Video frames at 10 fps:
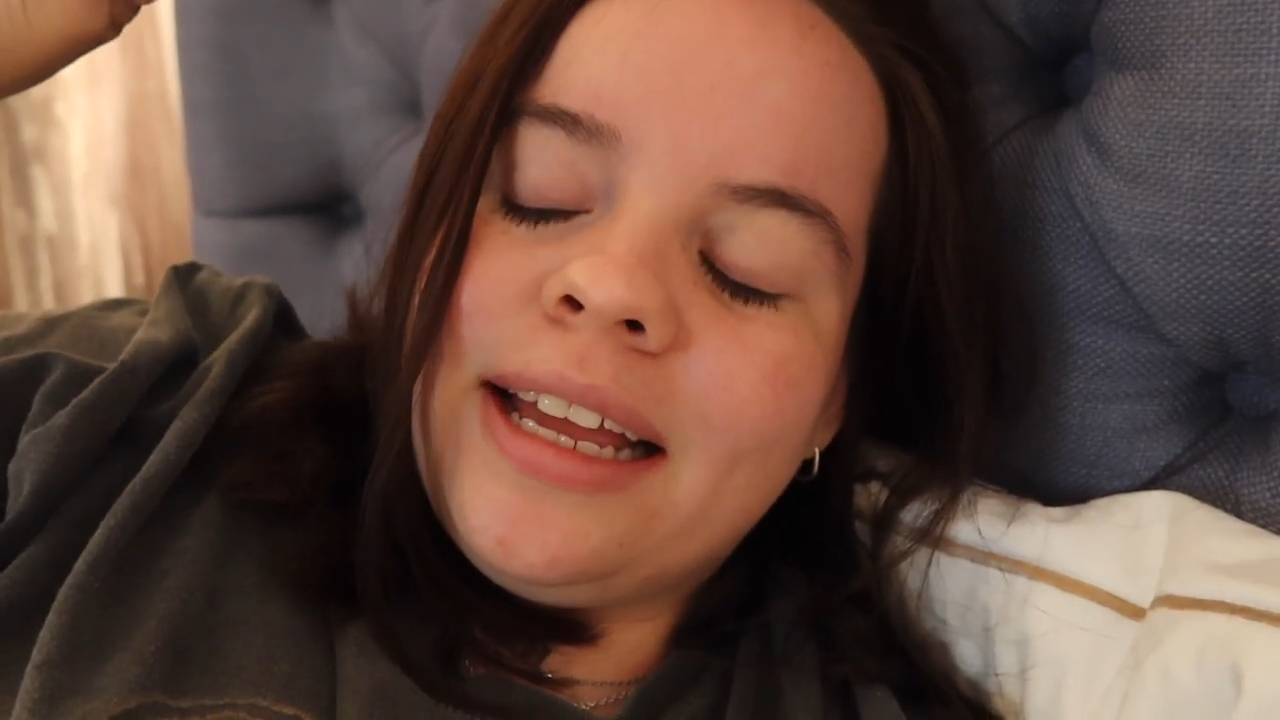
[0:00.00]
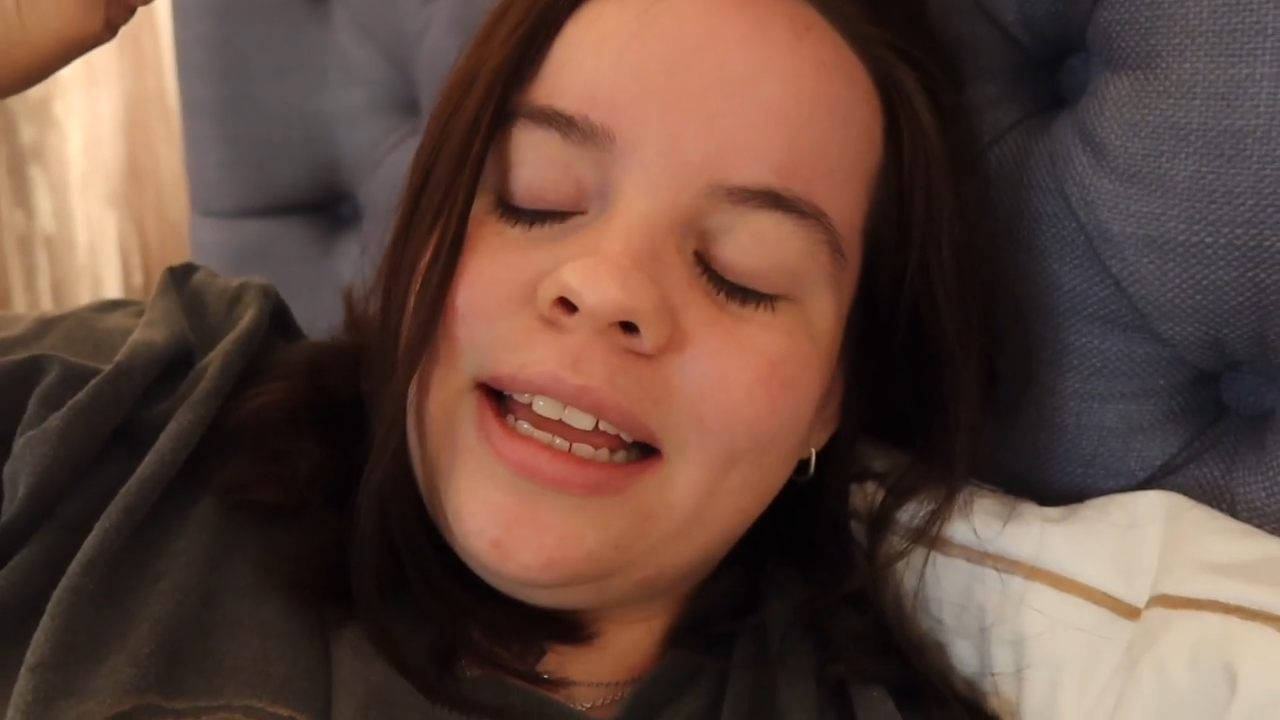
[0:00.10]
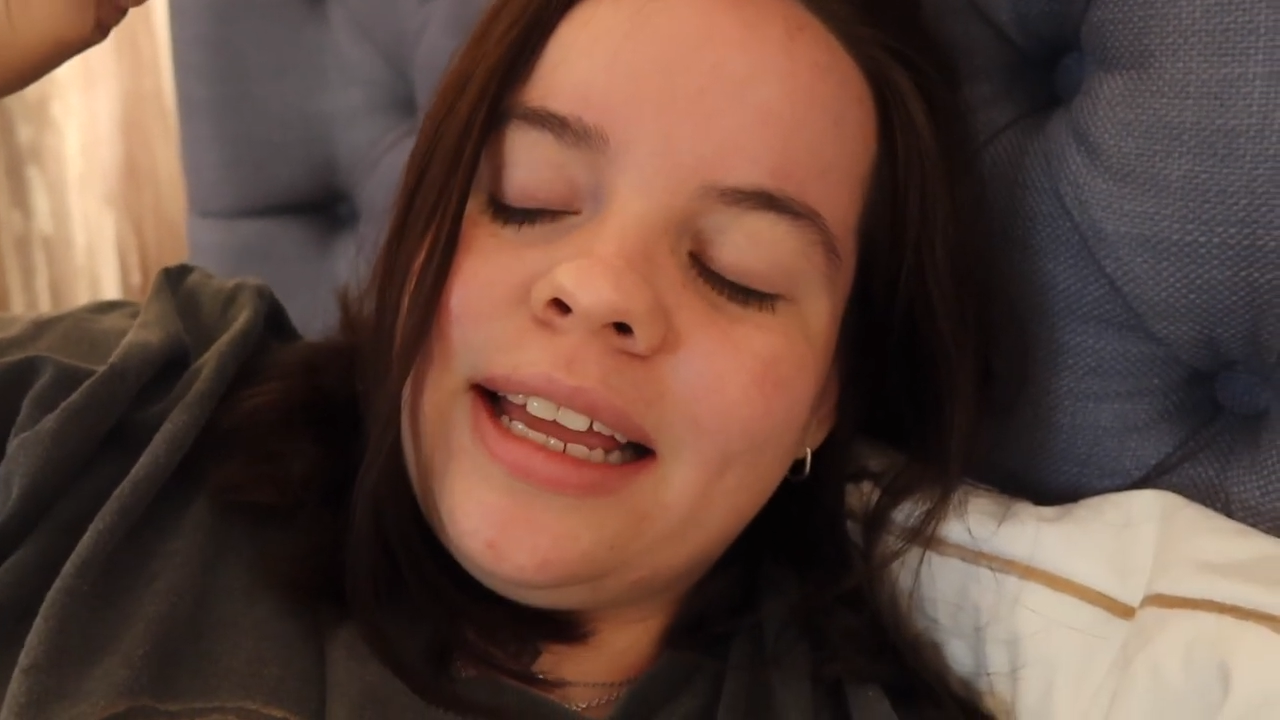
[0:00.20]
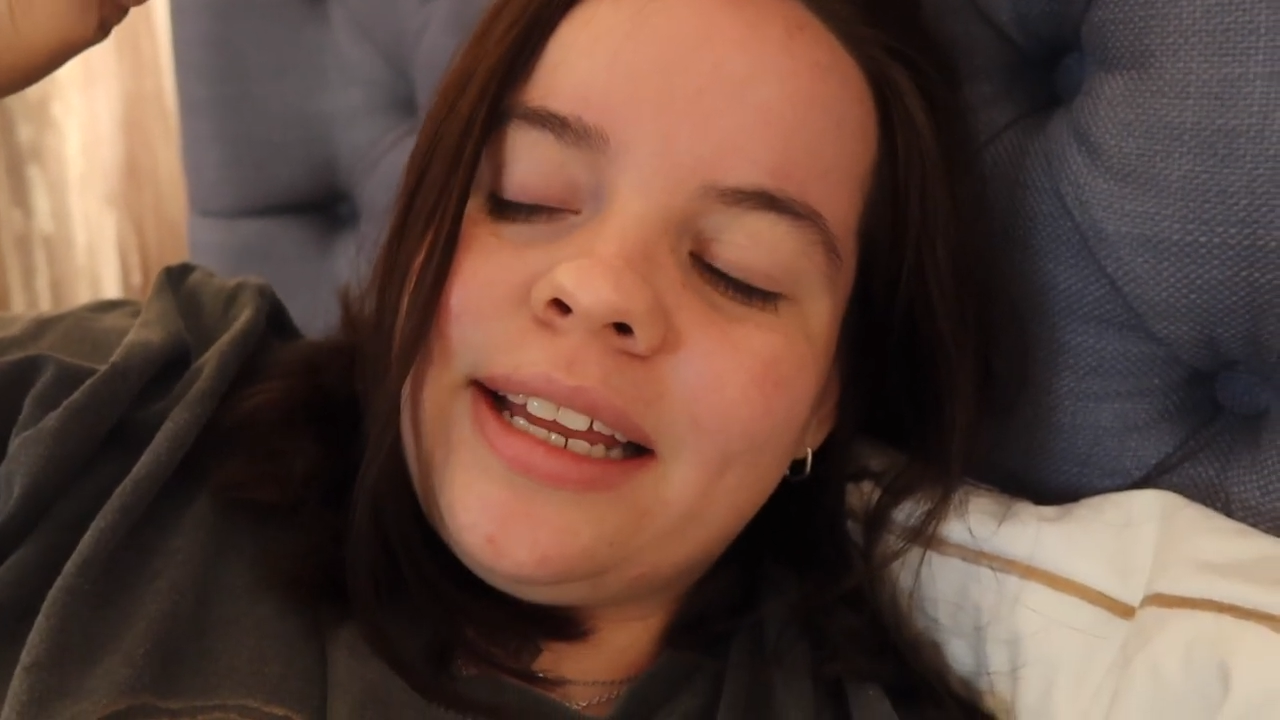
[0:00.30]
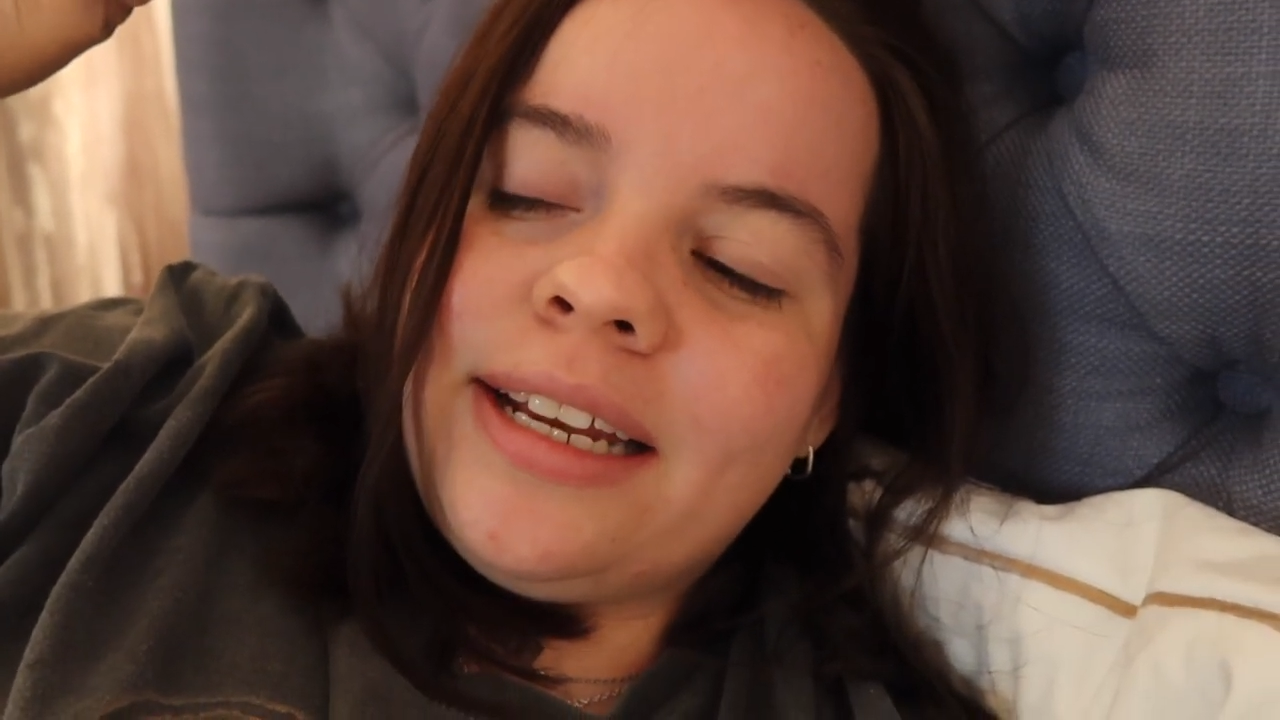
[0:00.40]

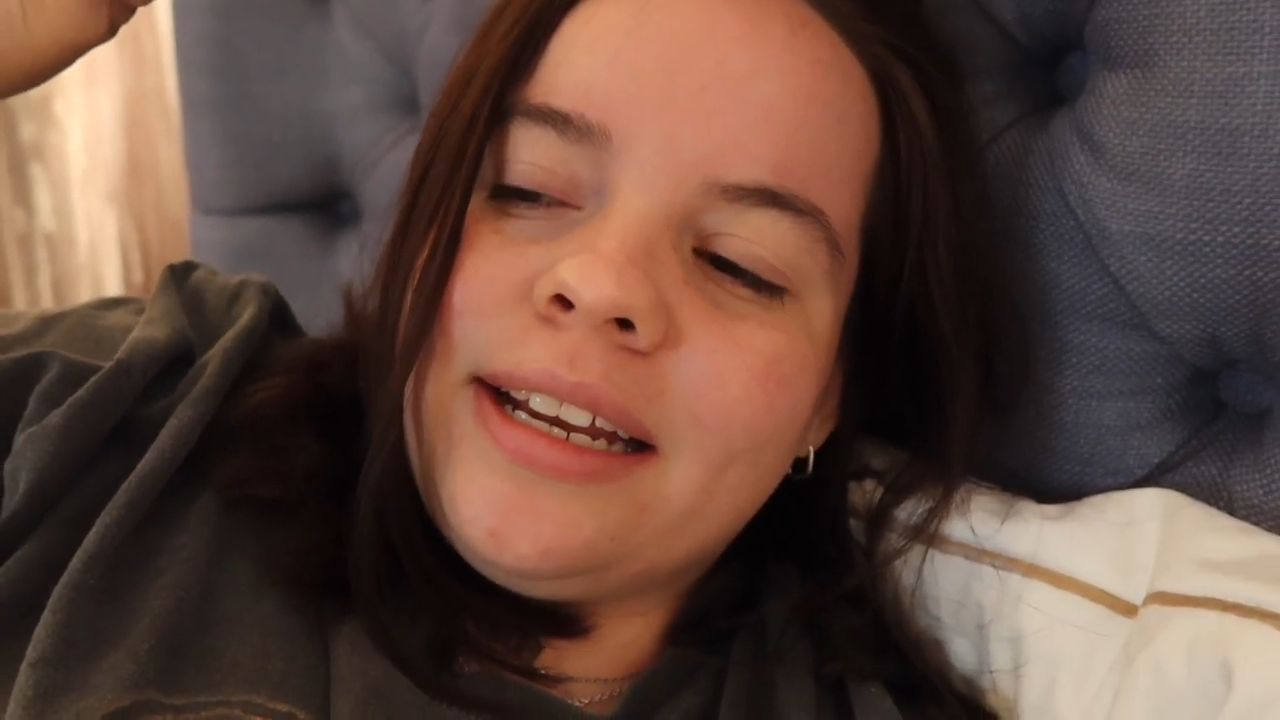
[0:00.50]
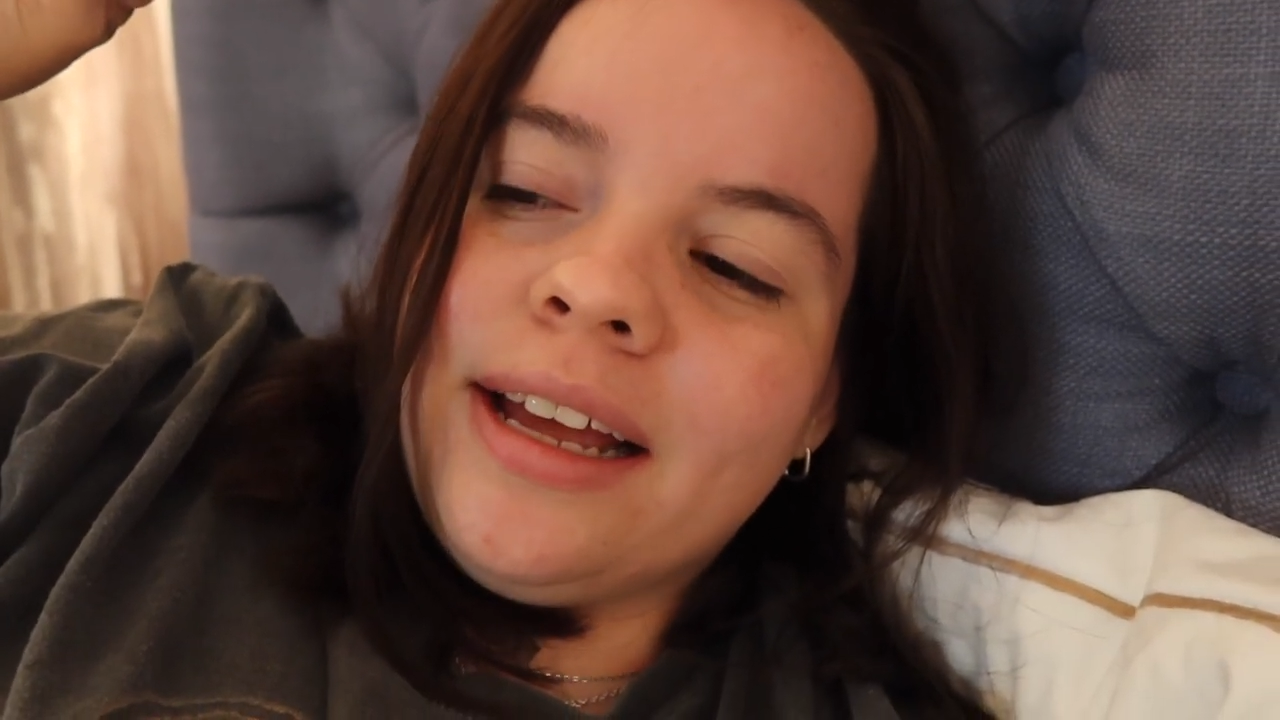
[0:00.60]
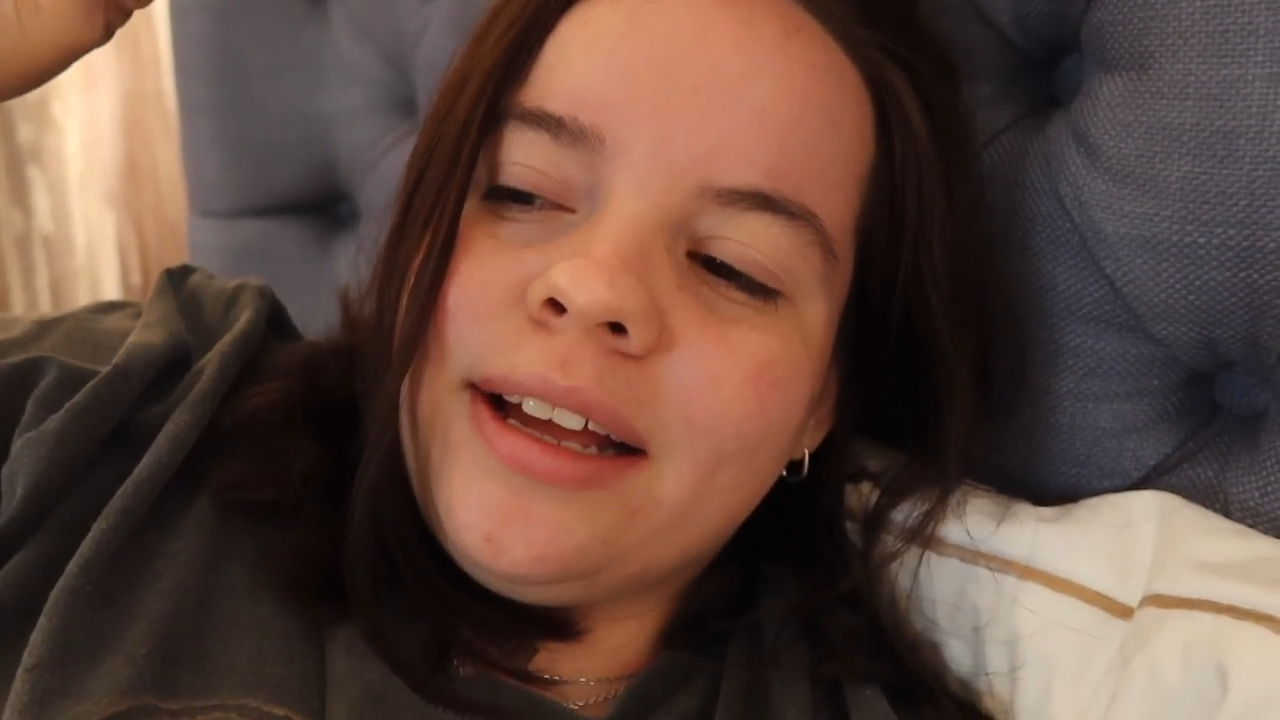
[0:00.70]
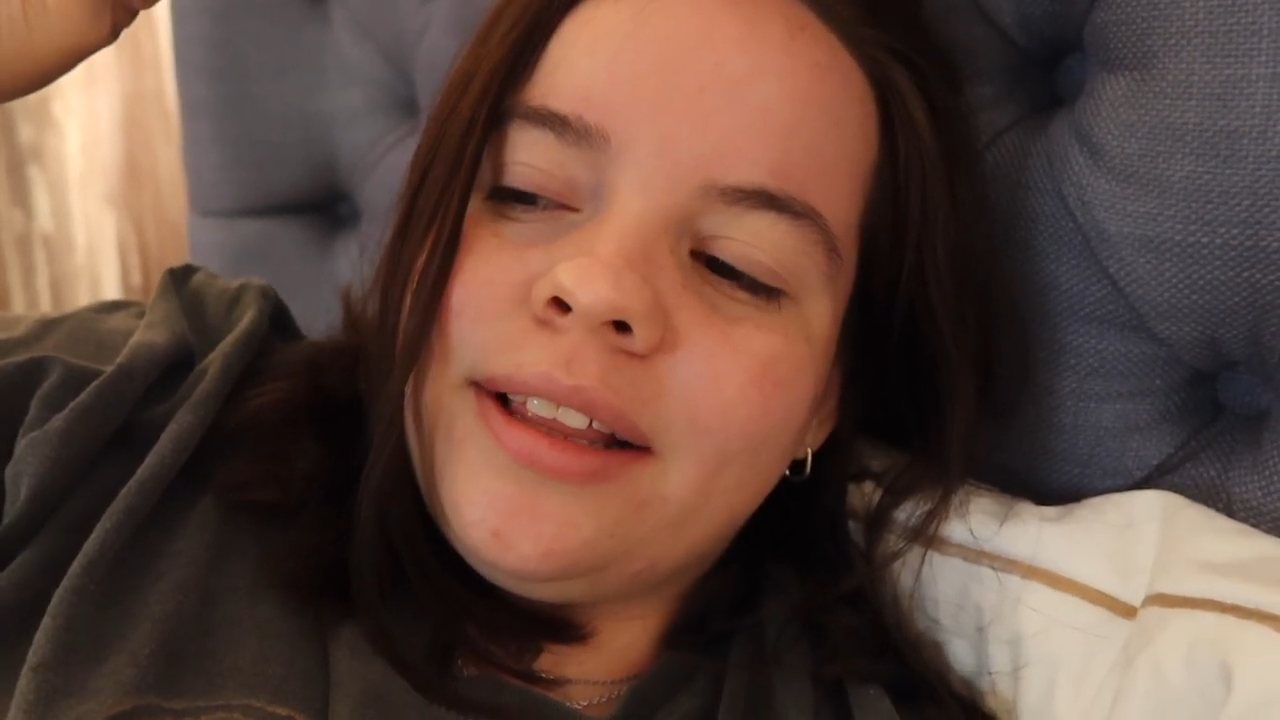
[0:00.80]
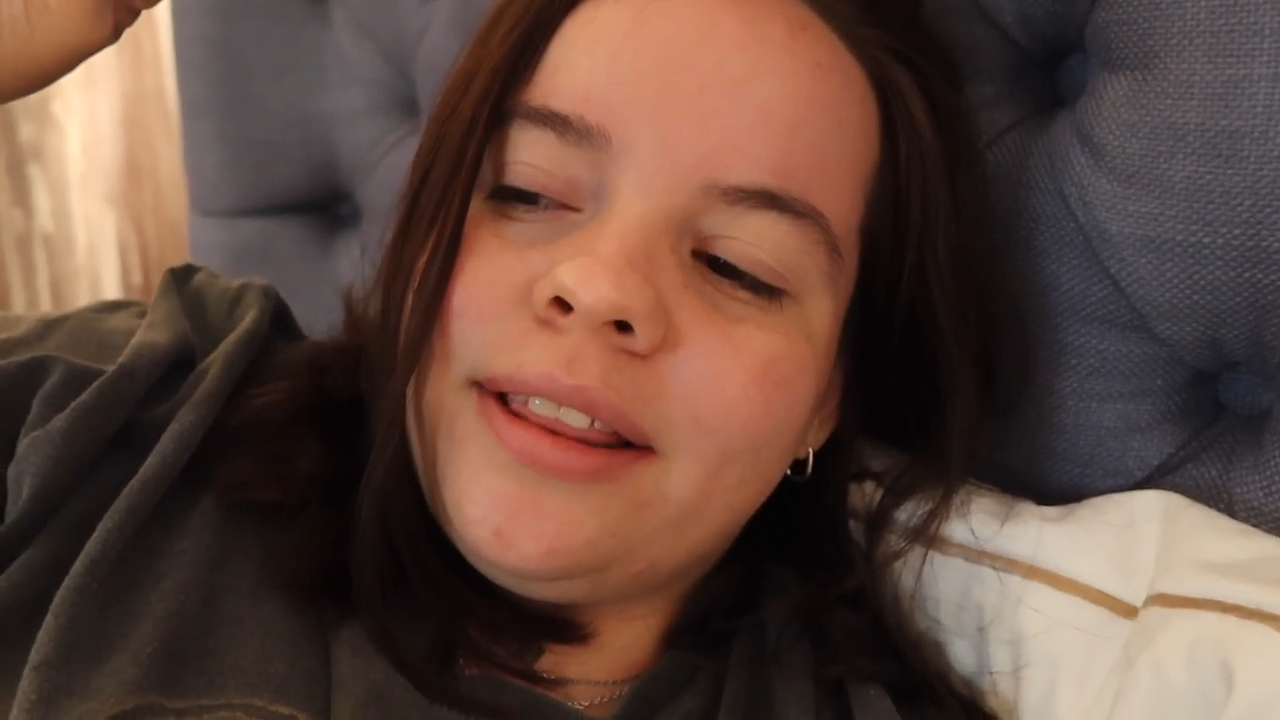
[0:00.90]
in